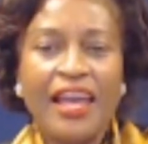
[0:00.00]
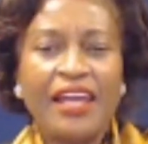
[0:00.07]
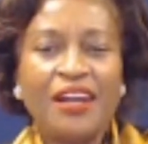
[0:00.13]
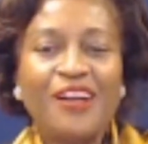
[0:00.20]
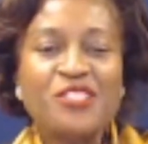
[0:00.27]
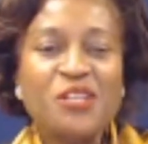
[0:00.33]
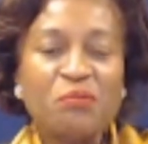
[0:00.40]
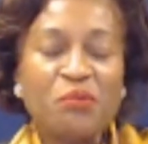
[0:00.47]
and
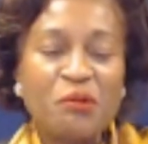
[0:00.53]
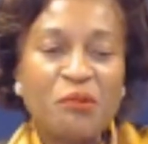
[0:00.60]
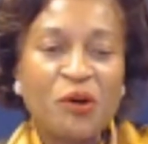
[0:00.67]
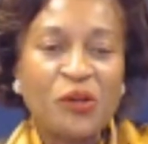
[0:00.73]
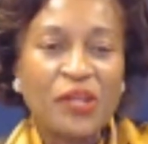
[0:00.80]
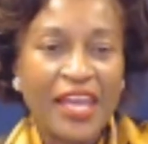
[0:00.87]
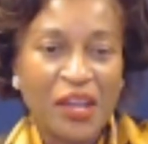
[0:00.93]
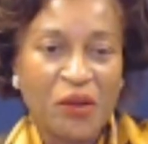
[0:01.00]
also
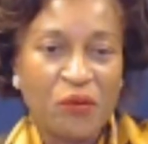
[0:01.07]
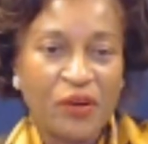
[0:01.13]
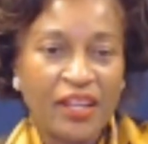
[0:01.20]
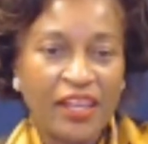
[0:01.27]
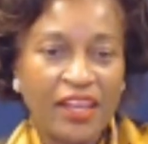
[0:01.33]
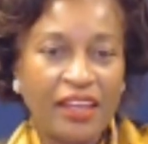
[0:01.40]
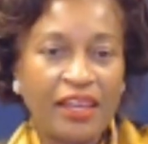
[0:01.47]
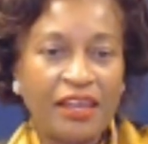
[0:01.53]
promote
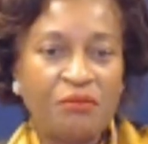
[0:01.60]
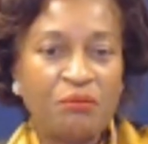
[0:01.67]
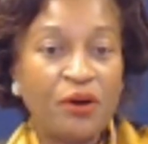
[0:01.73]
equity in